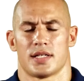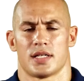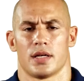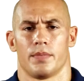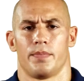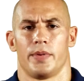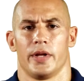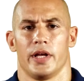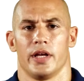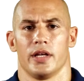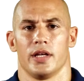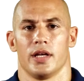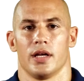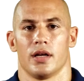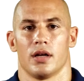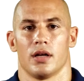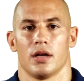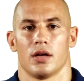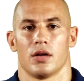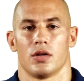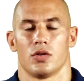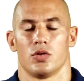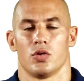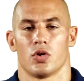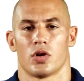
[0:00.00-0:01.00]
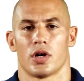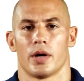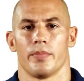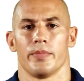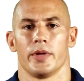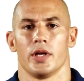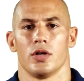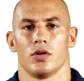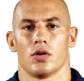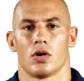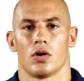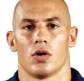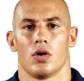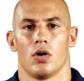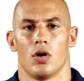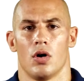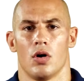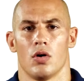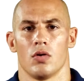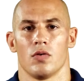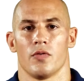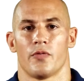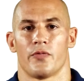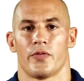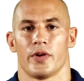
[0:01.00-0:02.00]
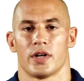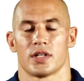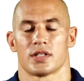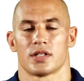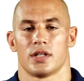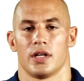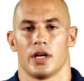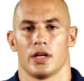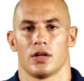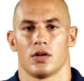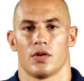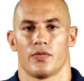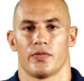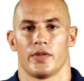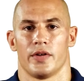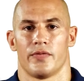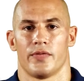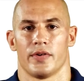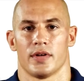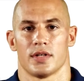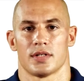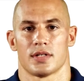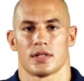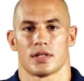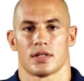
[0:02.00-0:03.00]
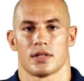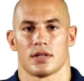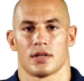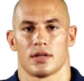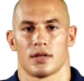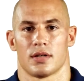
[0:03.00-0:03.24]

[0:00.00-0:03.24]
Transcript: As a player, you can be your own first line of defence.